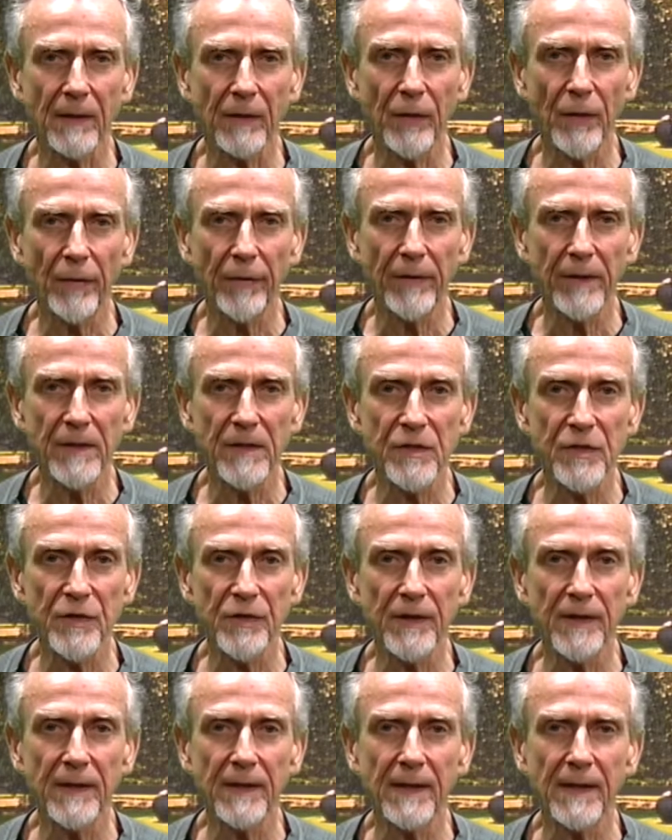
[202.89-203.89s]

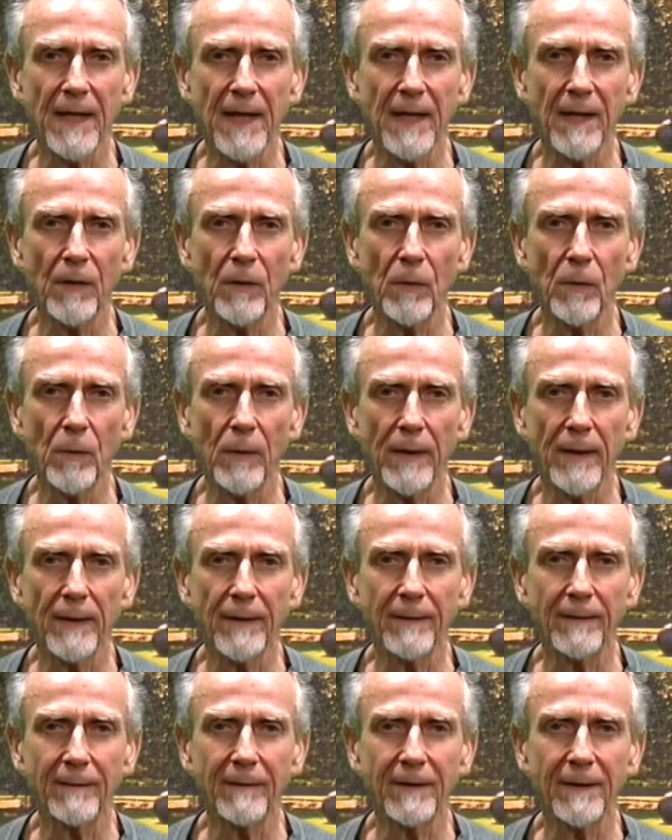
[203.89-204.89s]
currency
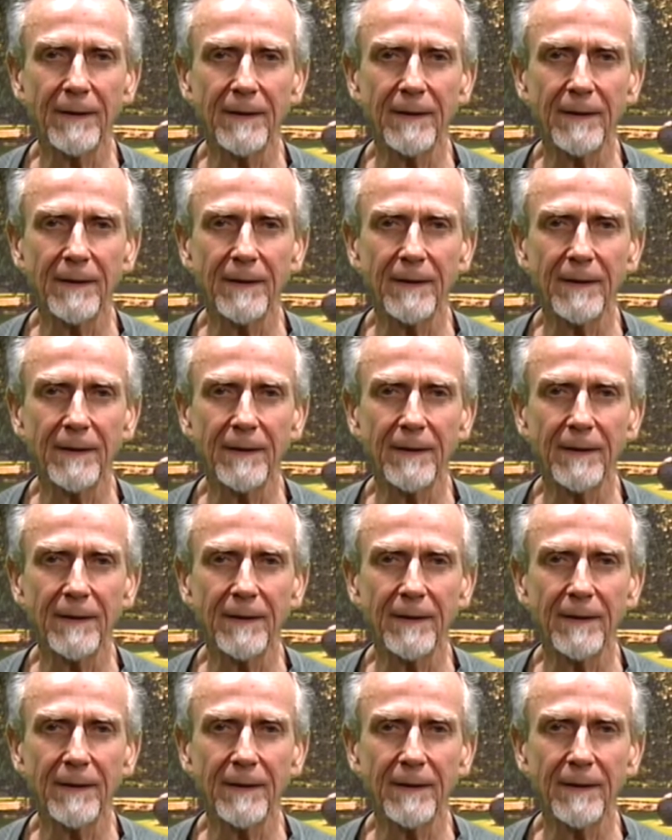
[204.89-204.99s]
now.